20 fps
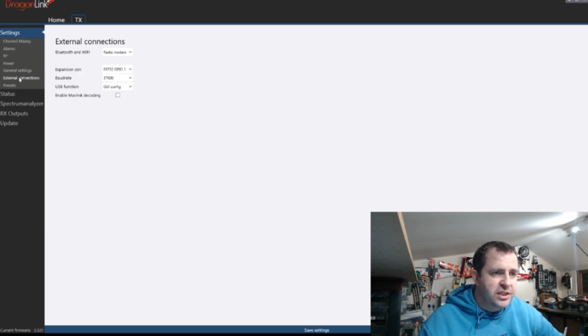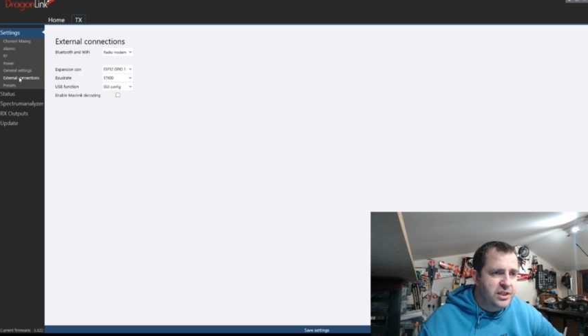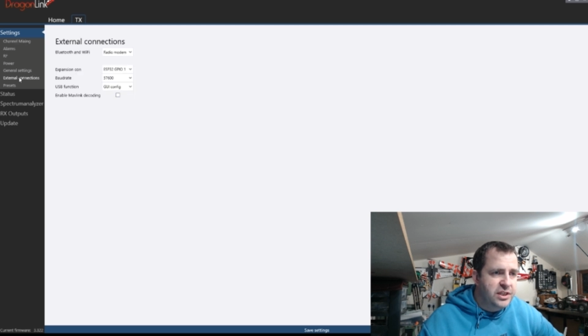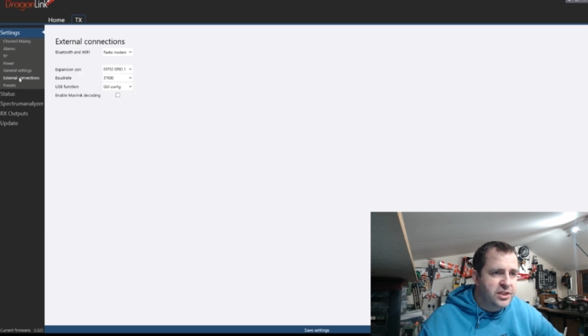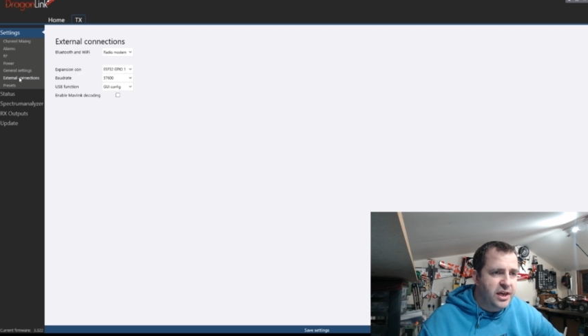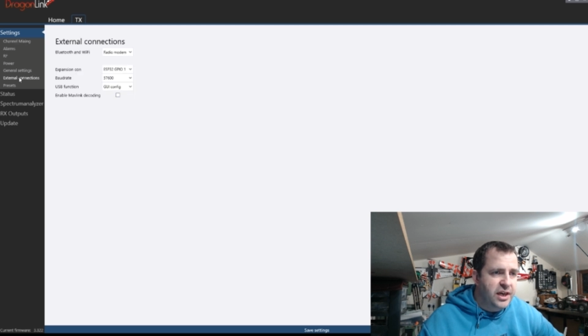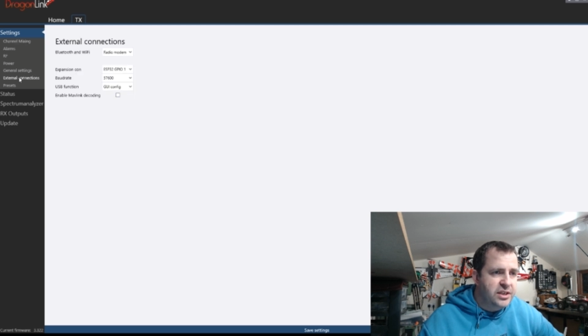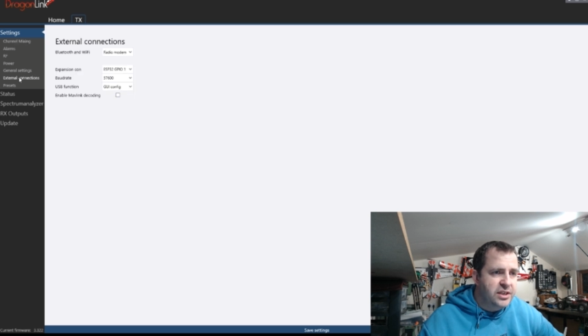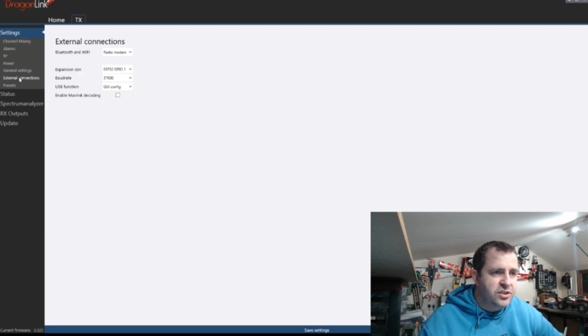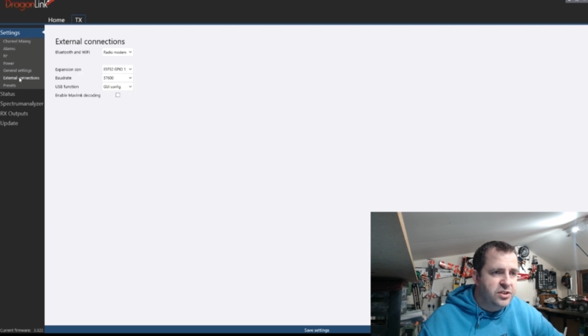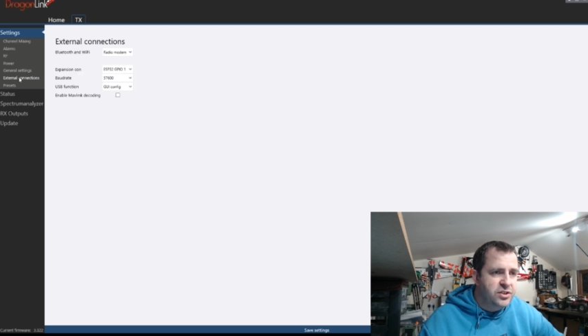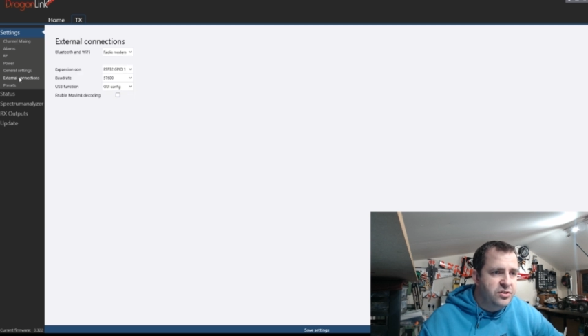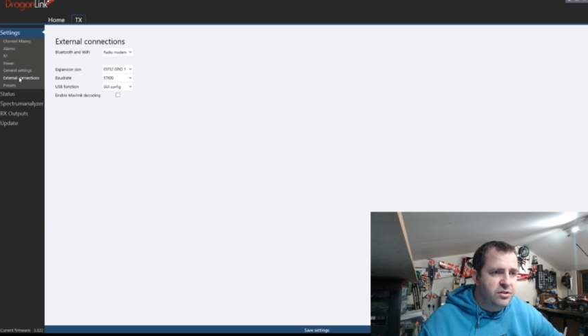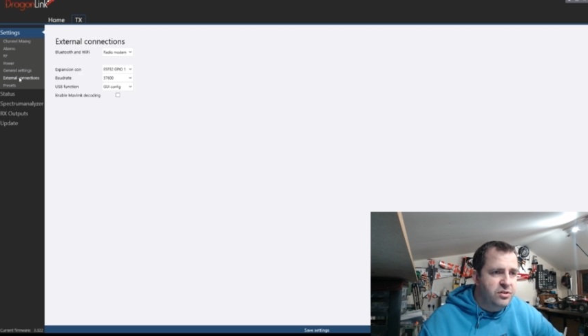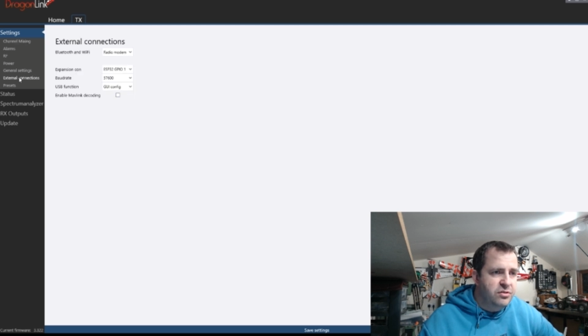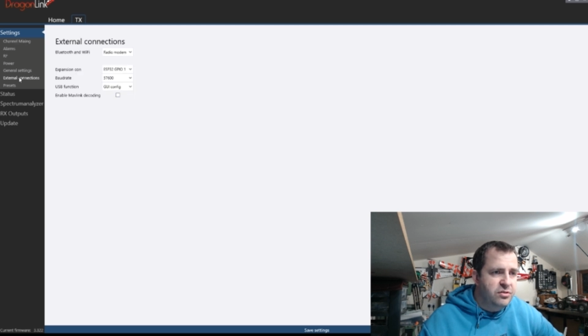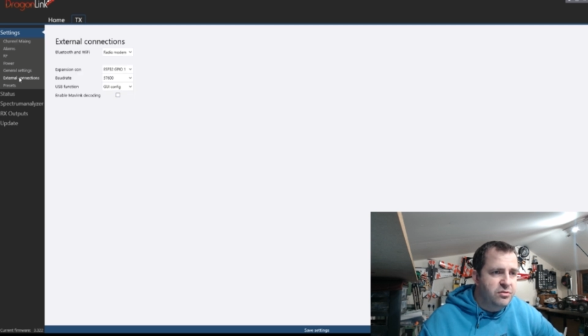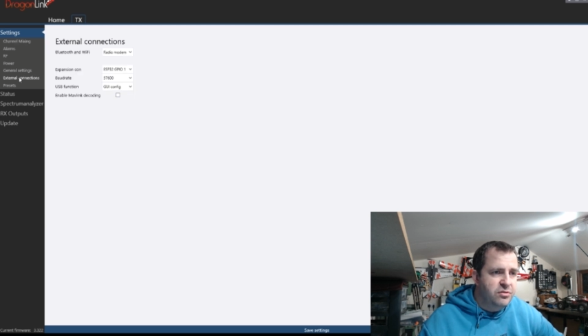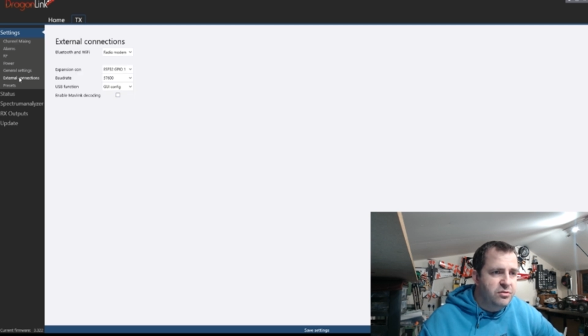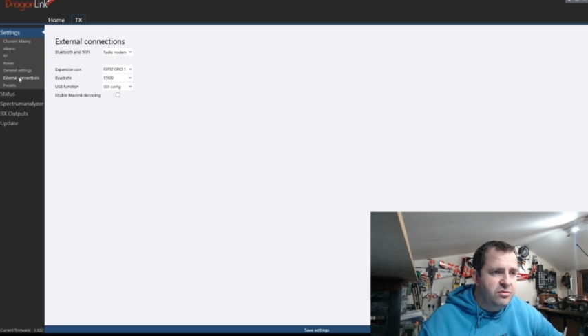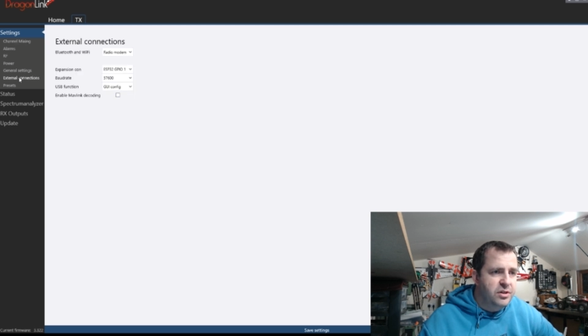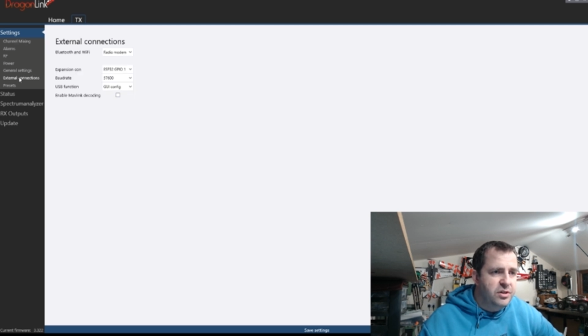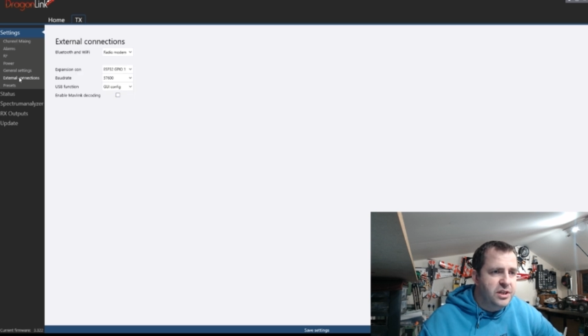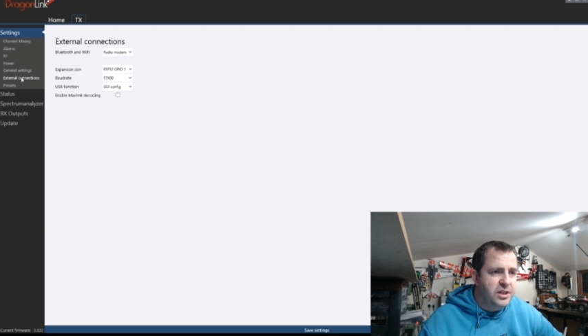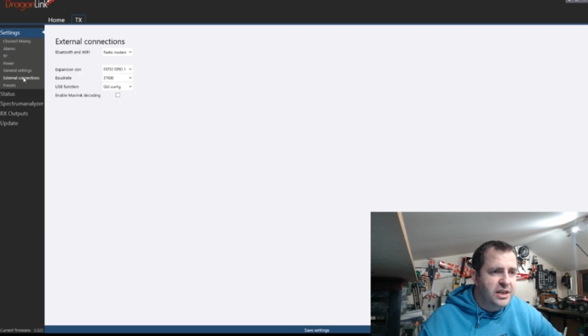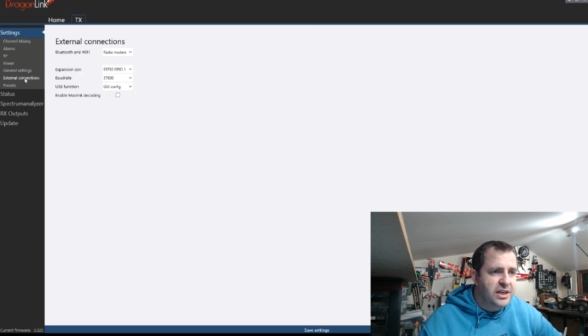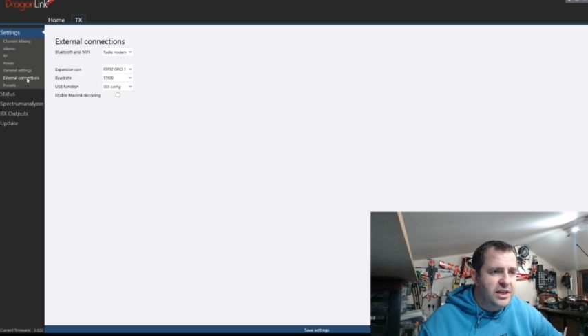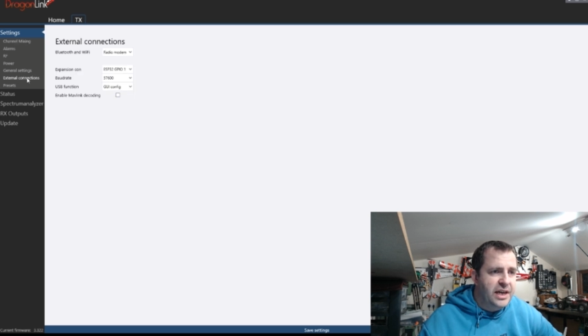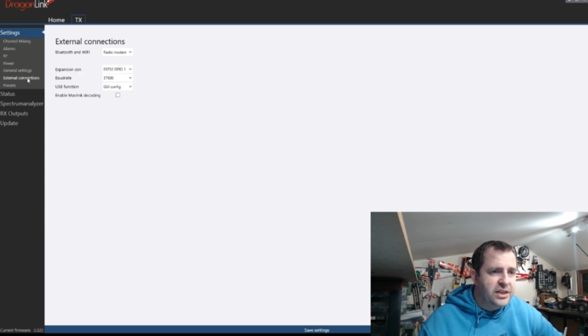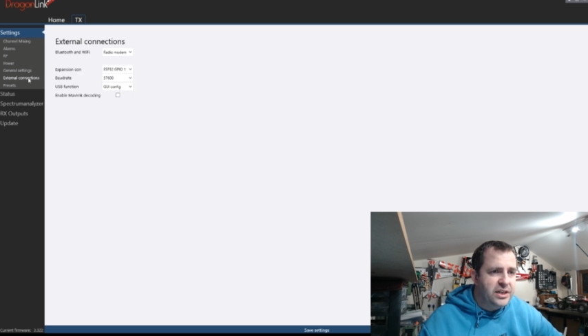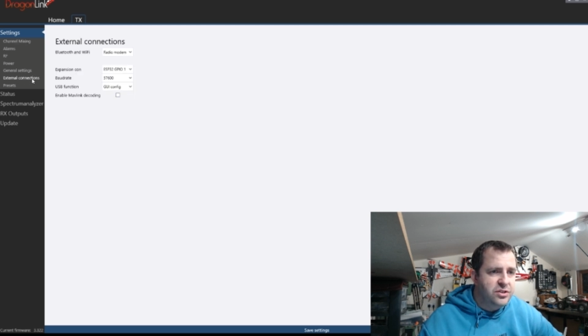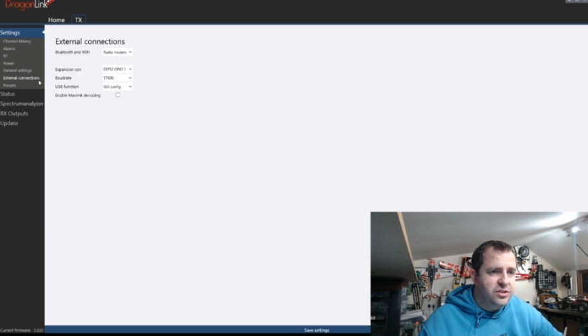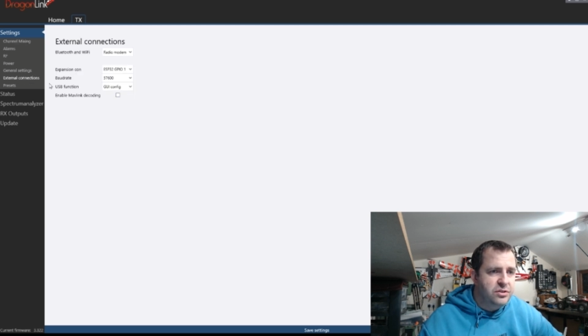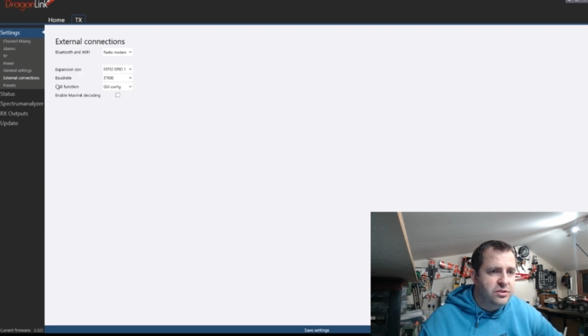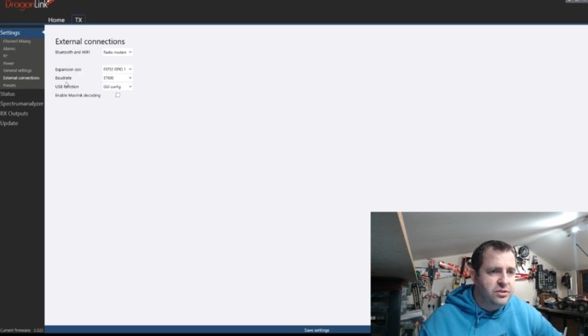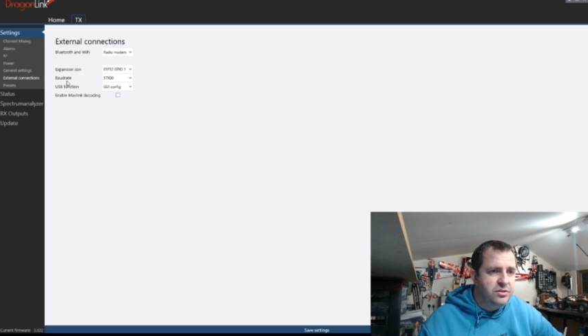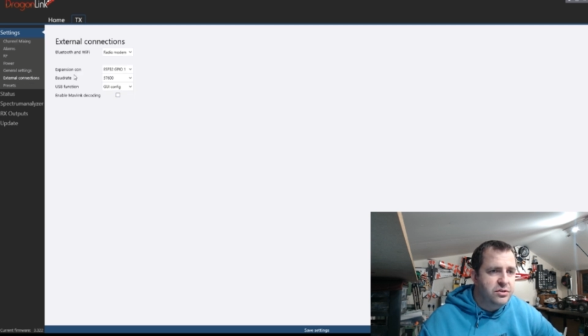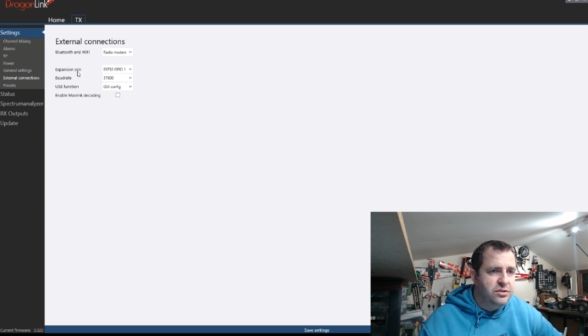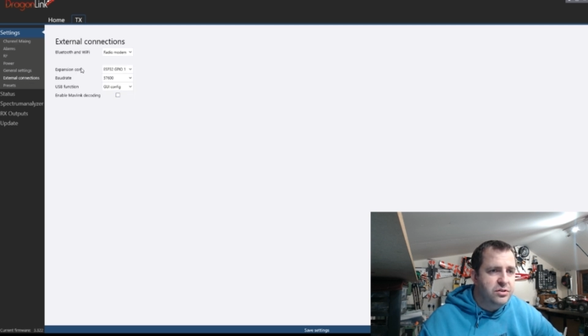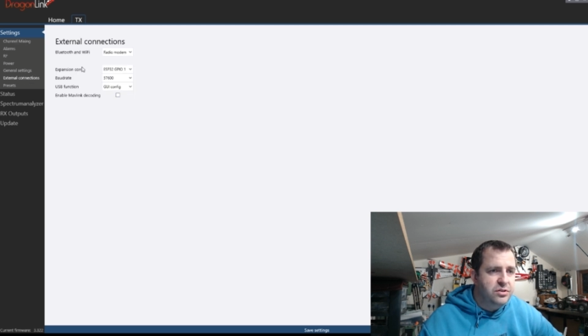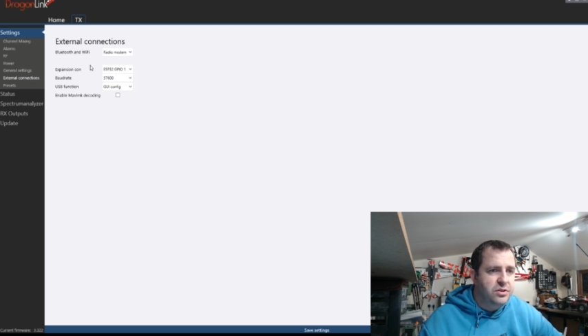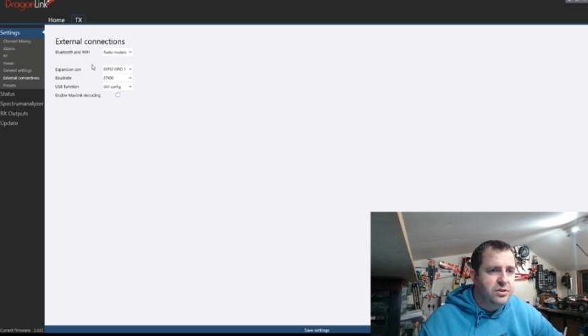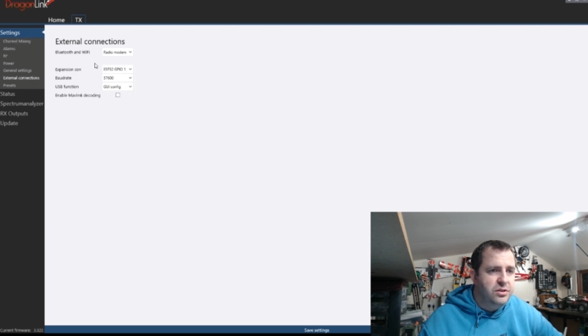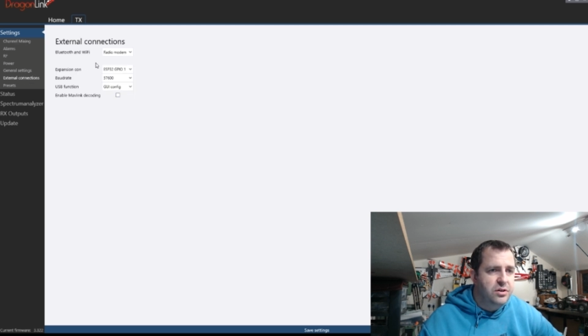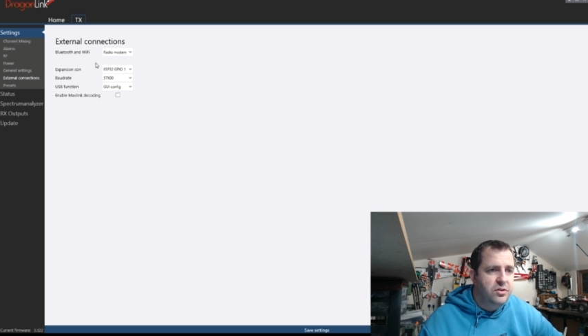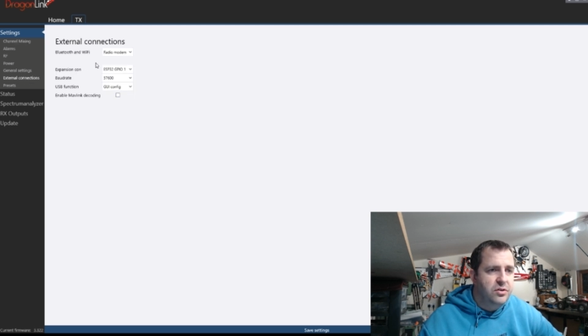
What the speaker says: is external connections.